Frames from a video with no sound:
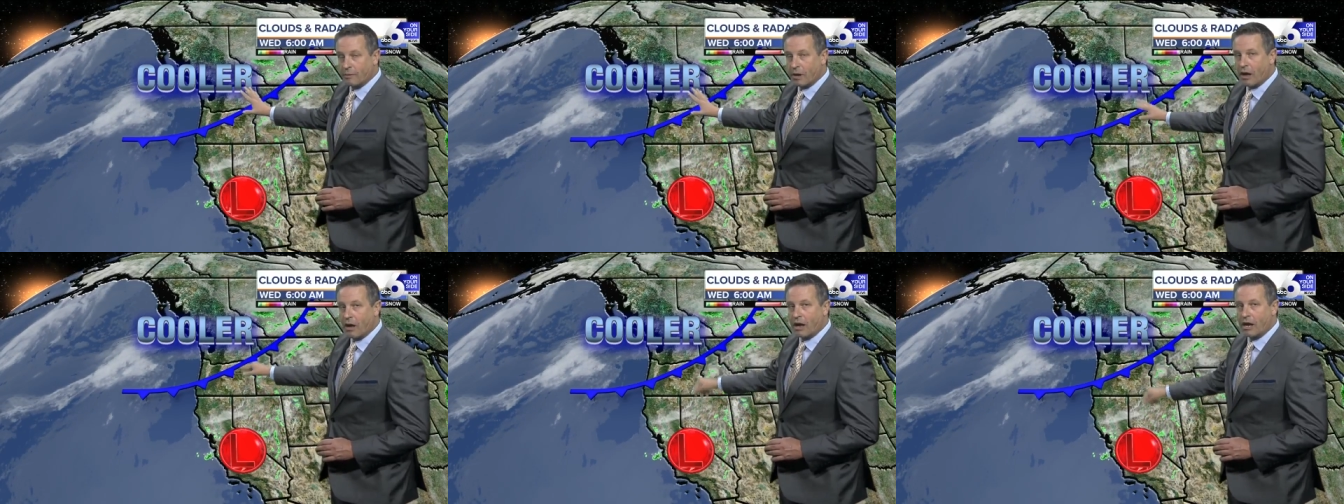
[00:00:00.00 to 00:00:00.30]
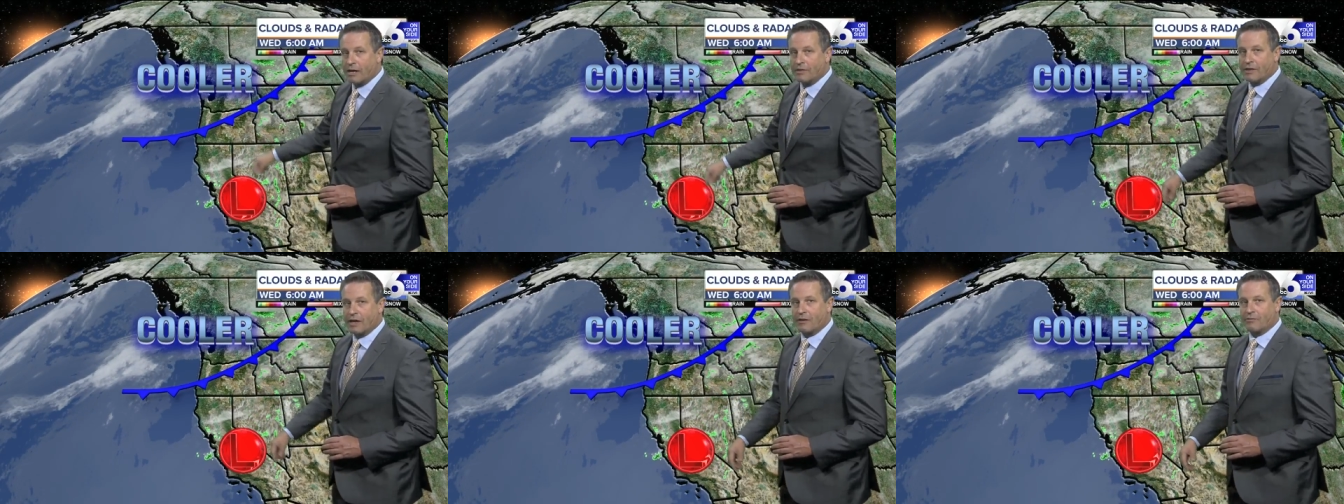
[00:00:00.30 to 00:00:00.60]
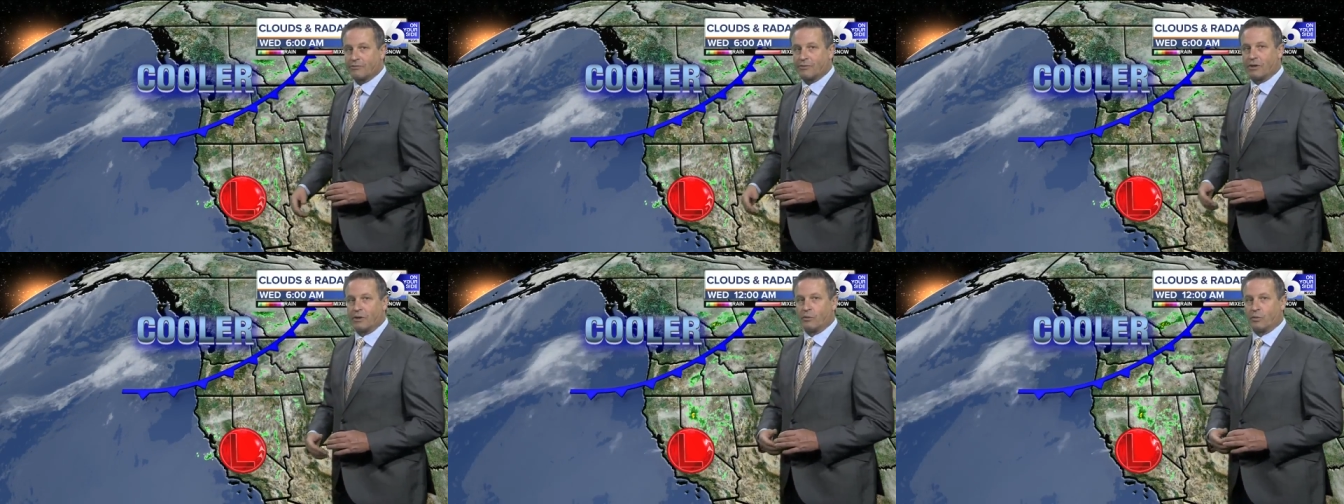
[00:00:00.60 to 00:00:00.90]
behind
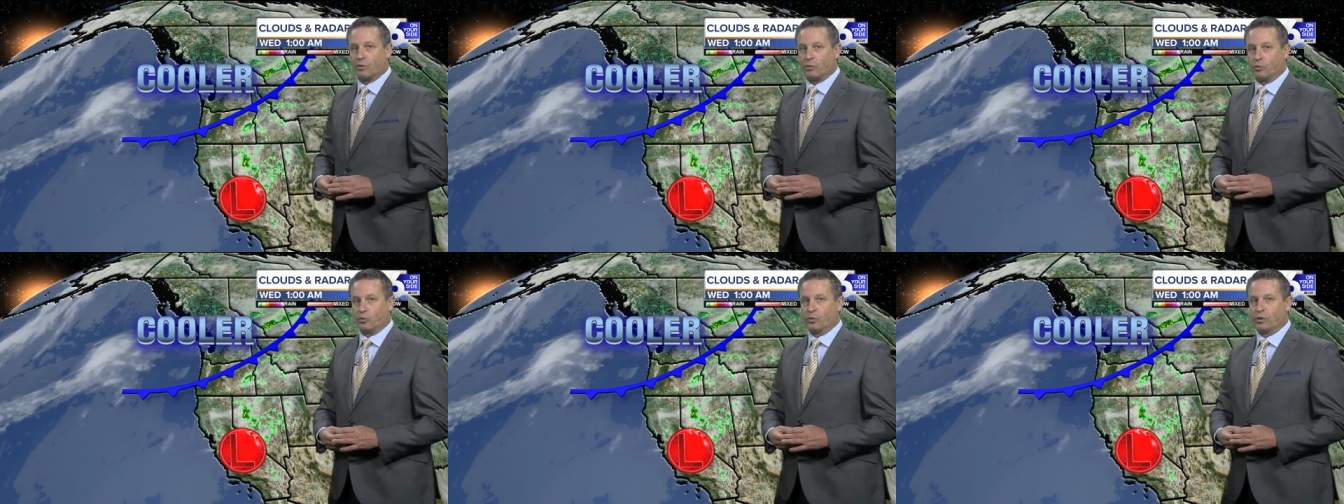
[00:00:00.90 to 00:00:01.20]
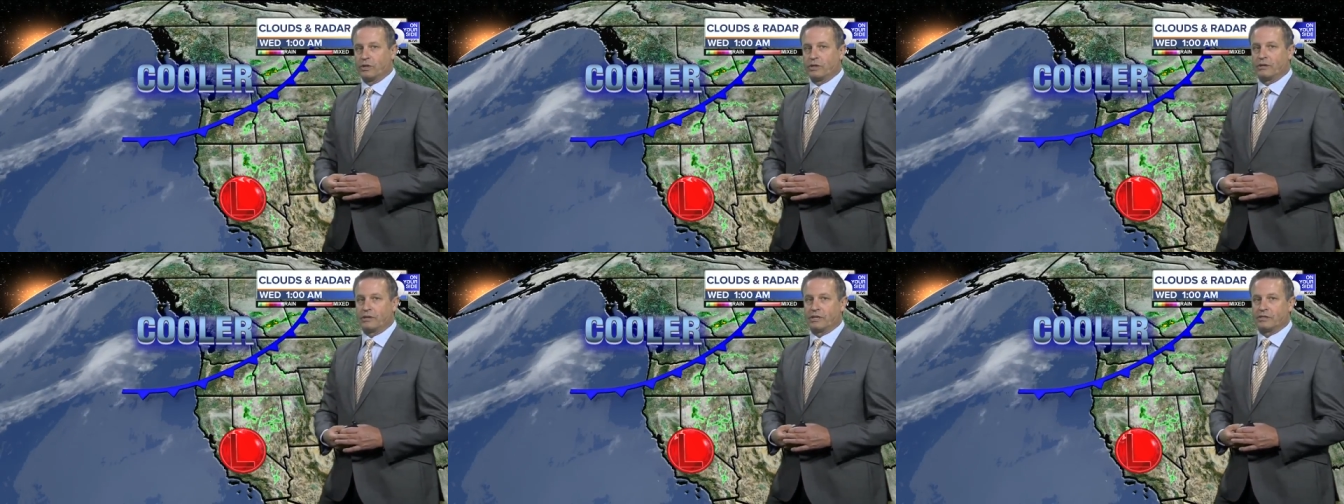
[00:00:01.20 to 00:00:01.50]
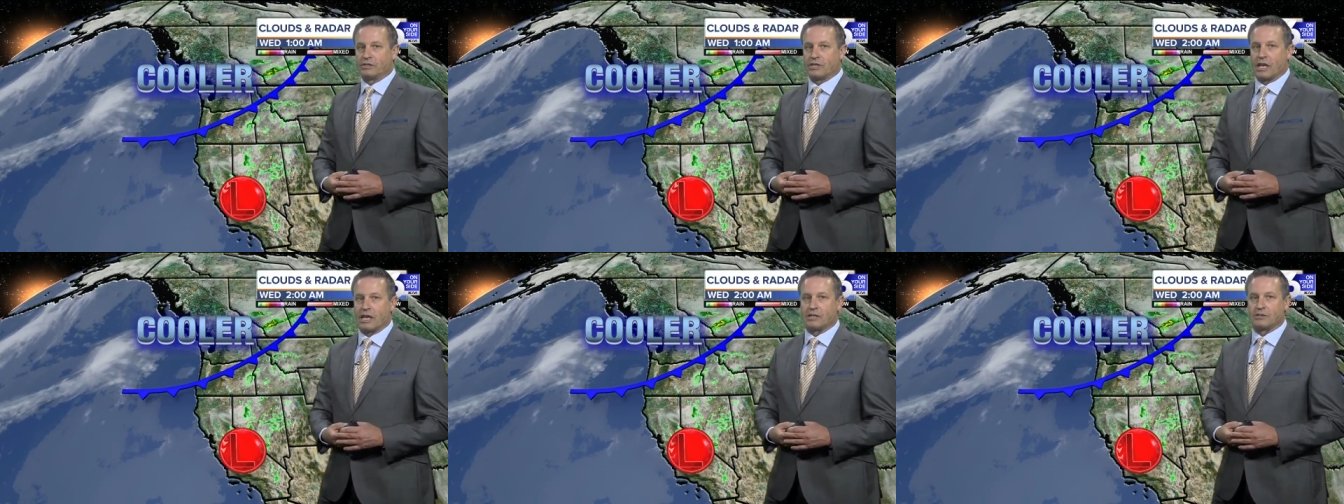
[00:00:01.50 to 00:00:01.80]
that front will really
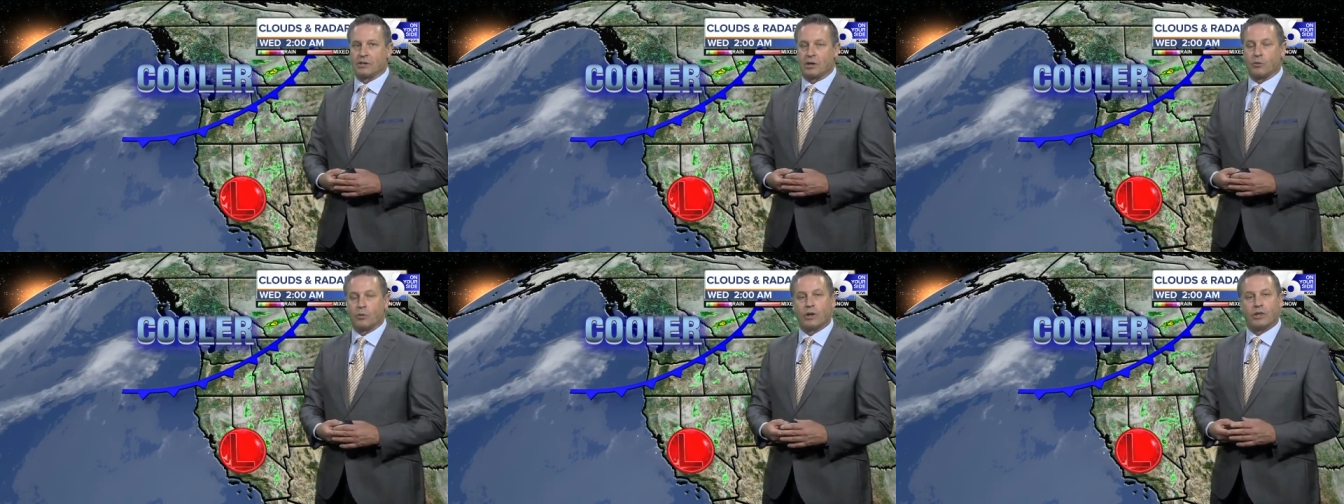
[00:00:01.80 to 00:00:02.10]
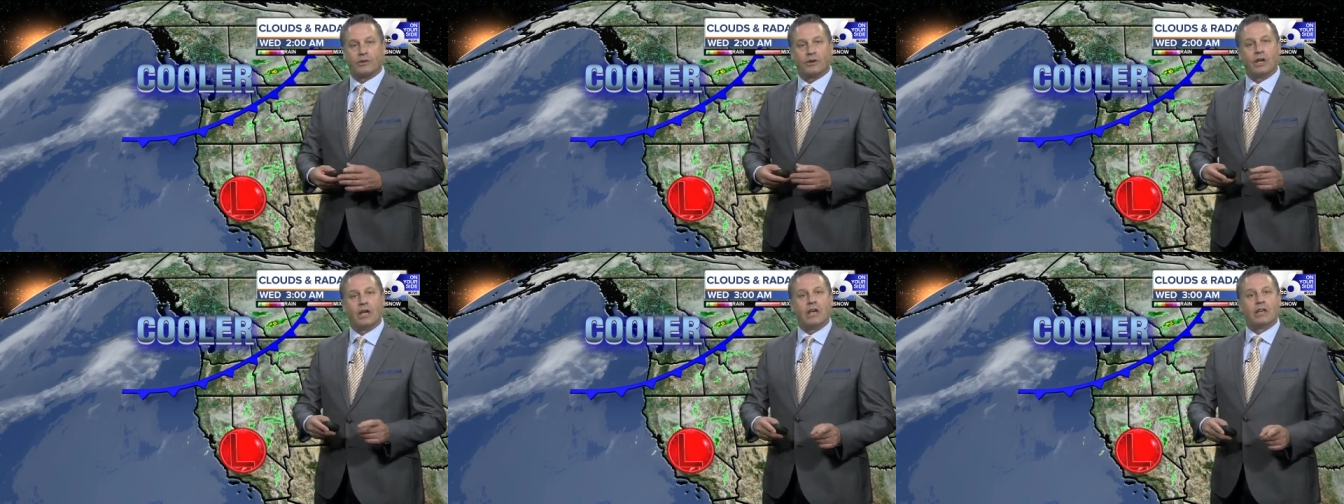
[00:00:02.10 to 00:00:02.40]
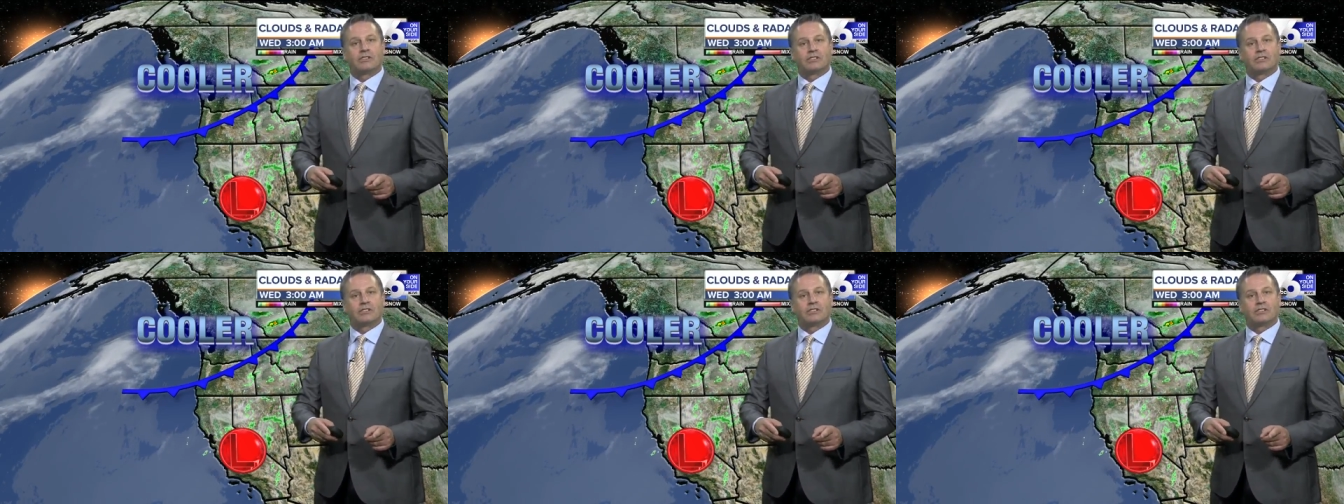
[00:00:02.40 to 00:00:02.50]
change our weather.